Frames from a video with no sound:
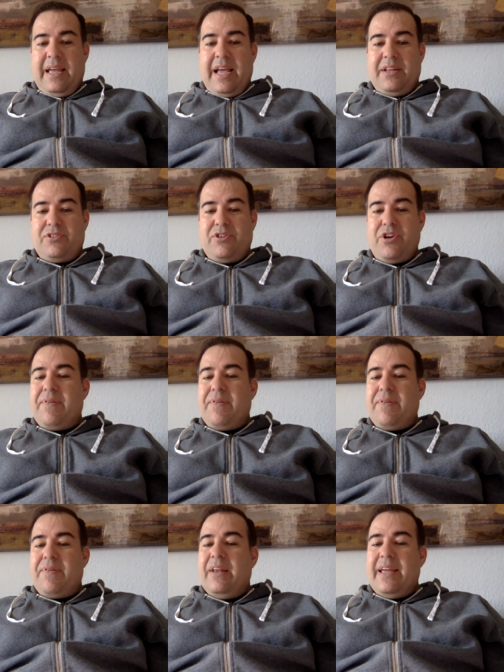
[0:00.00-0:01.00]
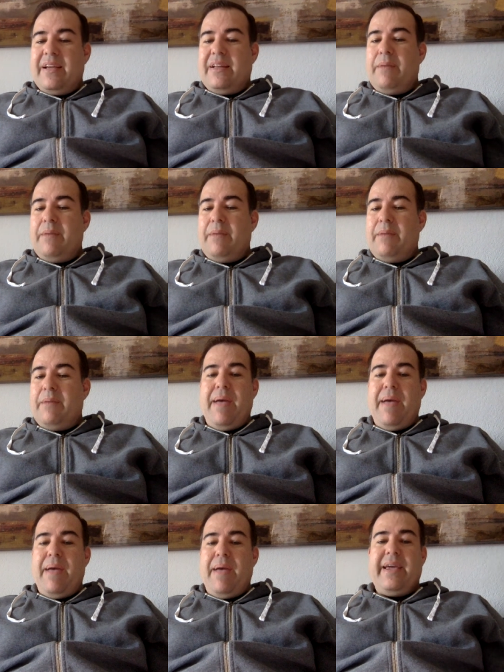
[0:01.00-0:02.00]
And so you're feeling a little bit of
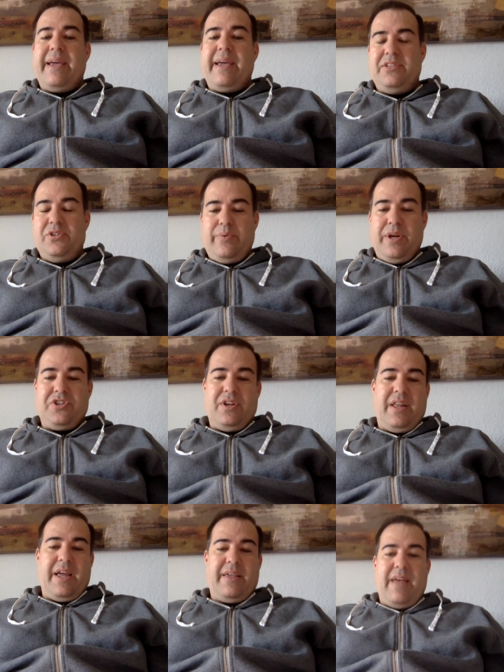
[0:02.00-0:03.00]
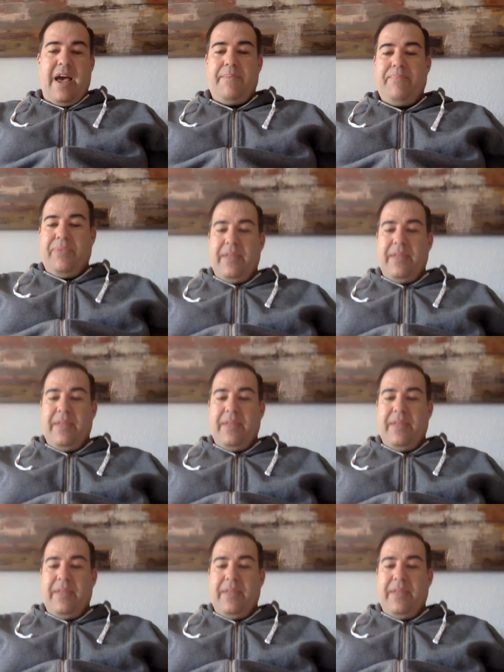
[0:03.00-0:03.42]
panic in a situation like that.